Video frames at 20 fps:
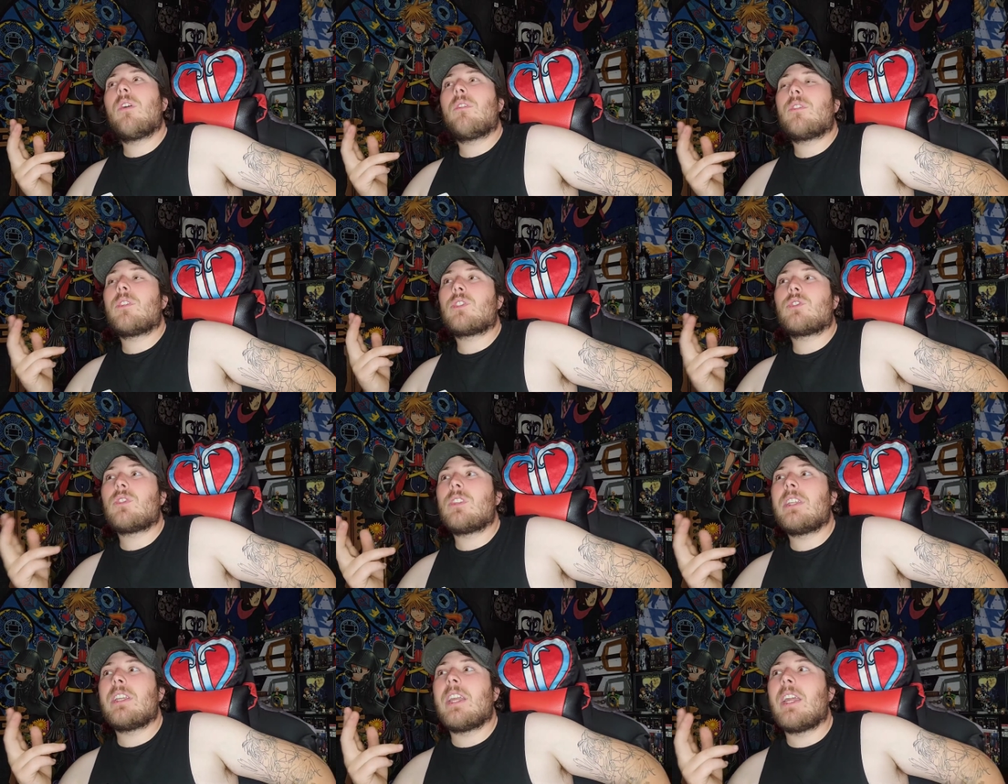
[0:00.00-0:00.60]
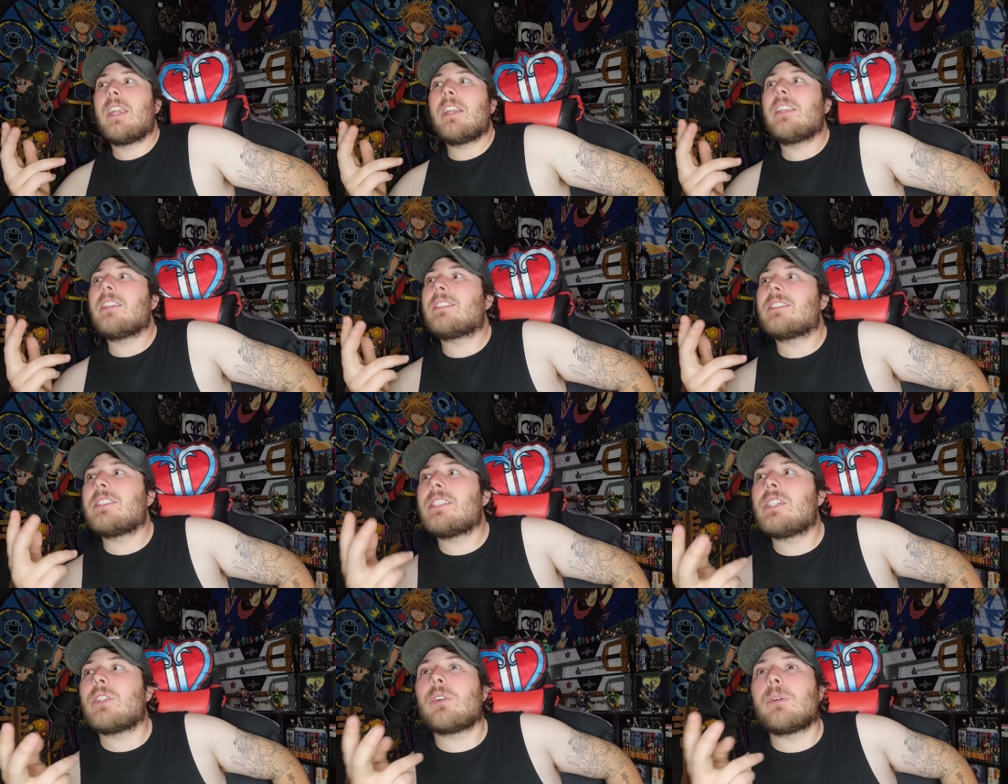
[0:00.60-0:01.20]
know if there's really any
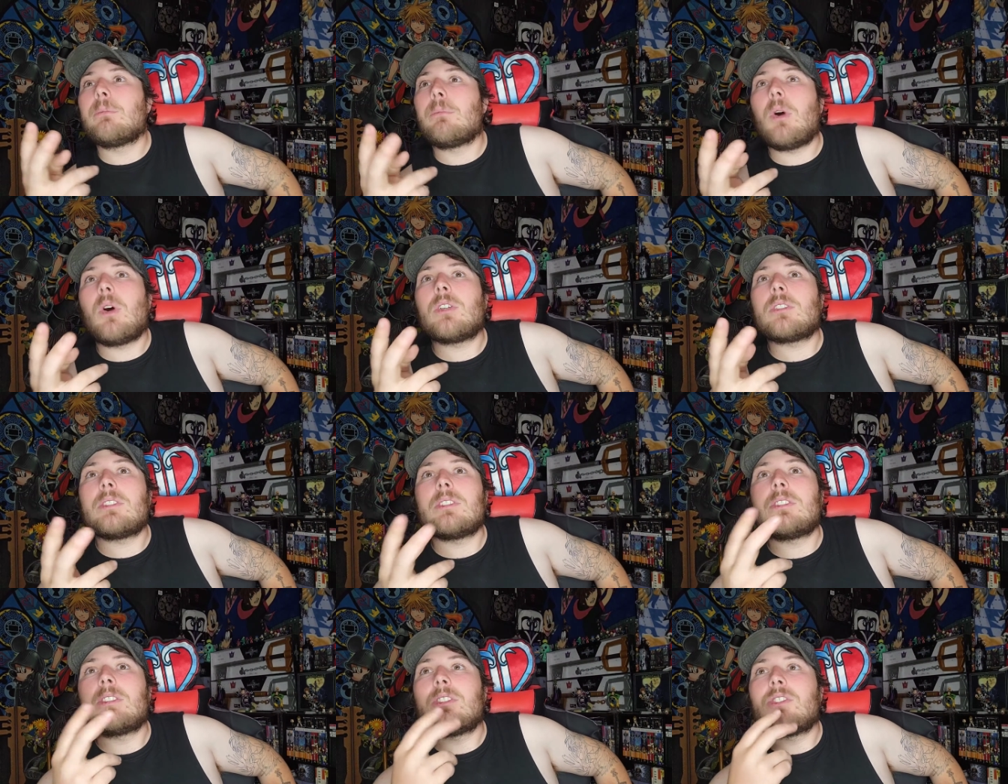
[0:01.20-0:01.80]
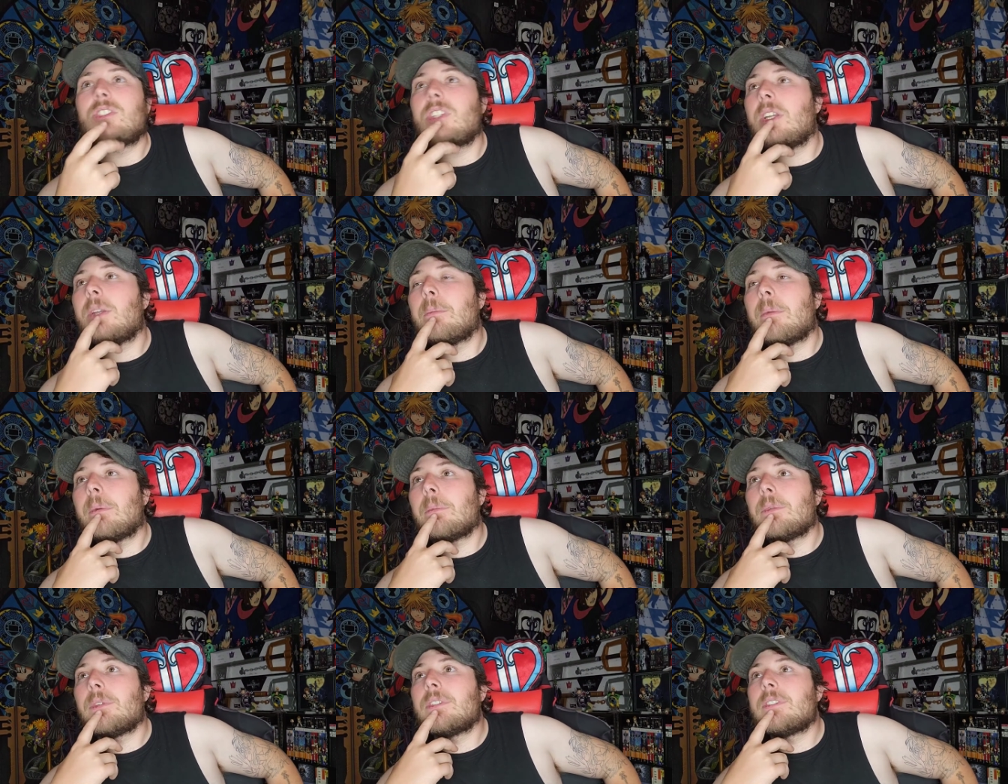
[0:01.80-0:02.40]
secret bosses in Chain of
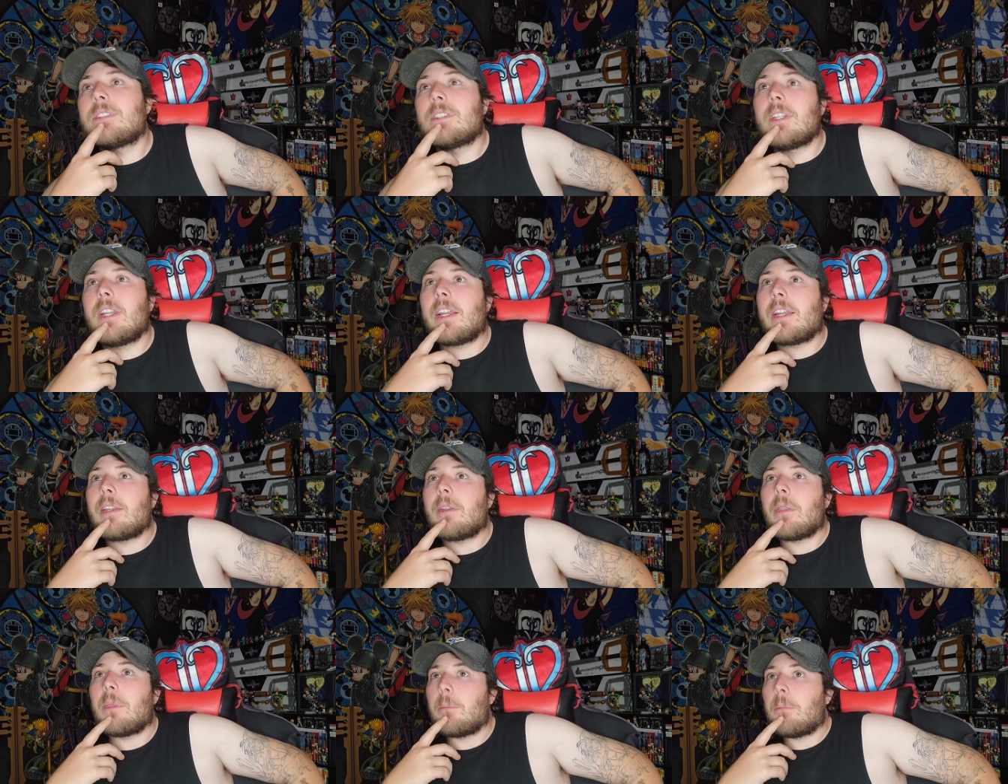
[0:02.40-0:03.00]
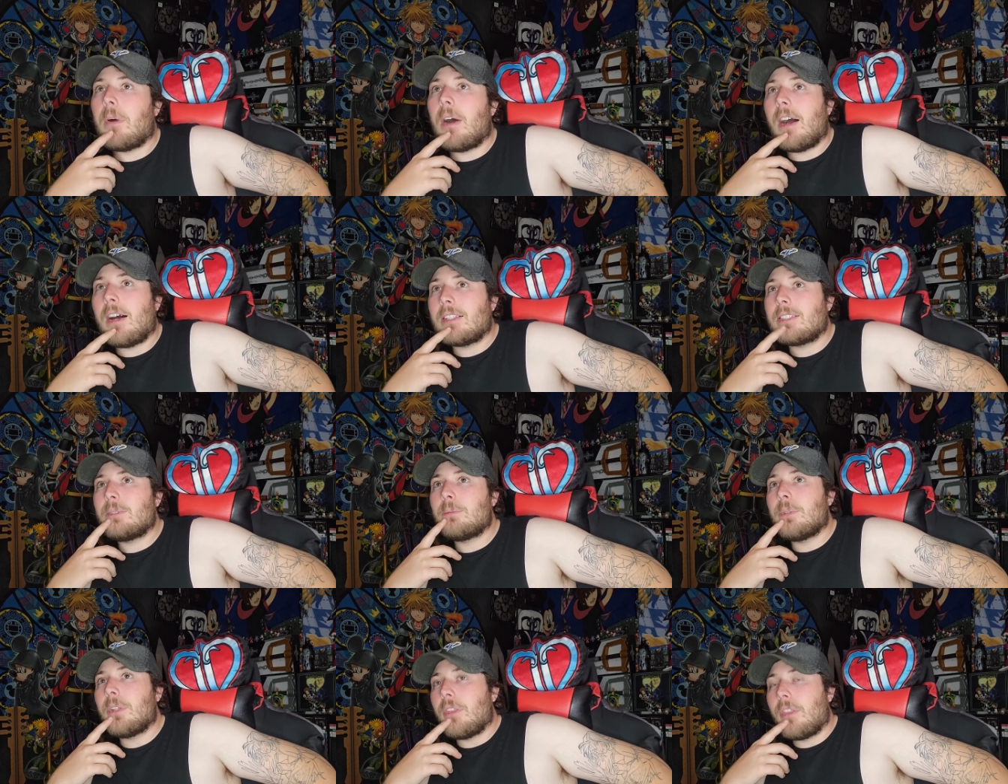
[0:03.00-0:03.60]
Memories that I can
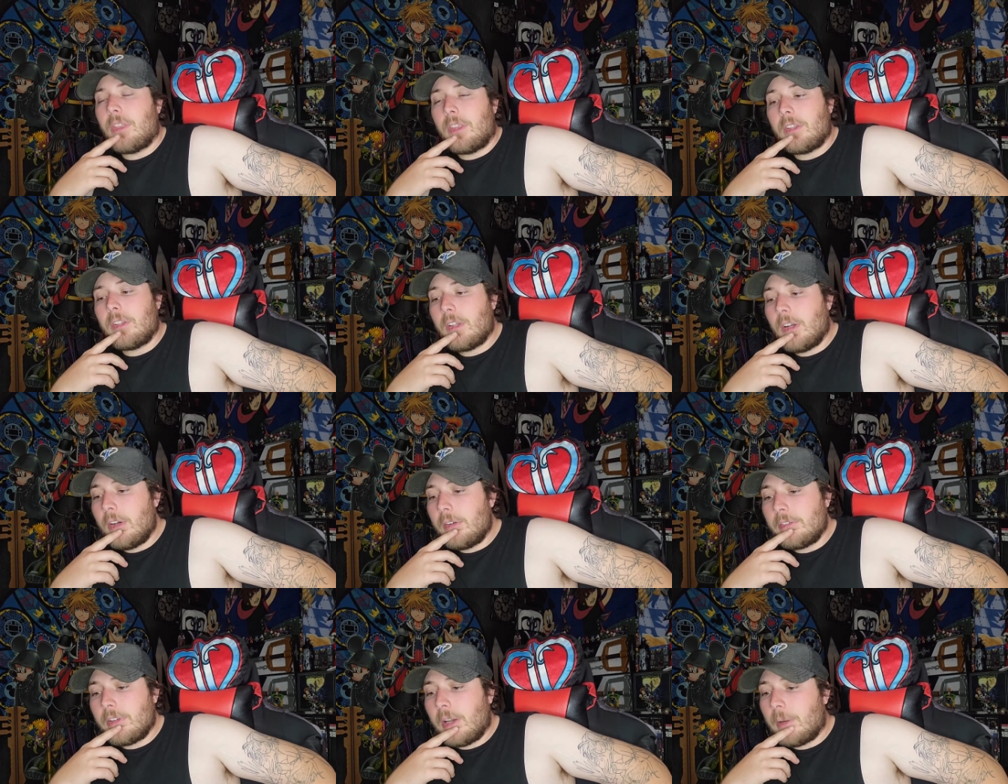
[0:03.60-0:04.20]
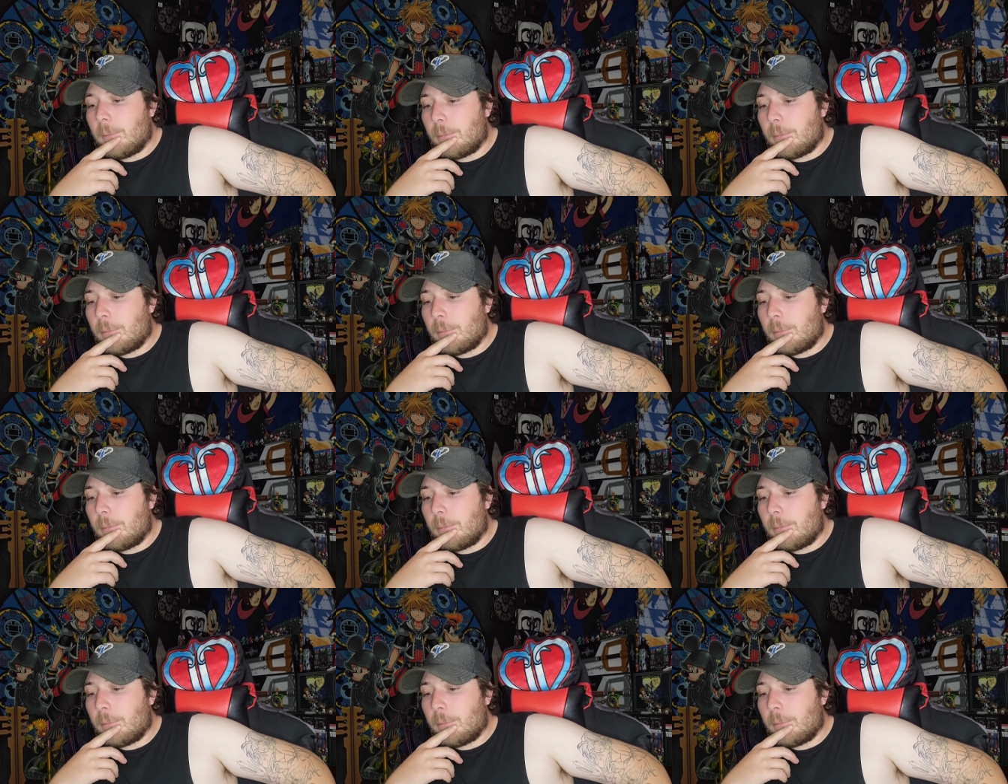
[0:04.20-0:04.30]
possibly think of.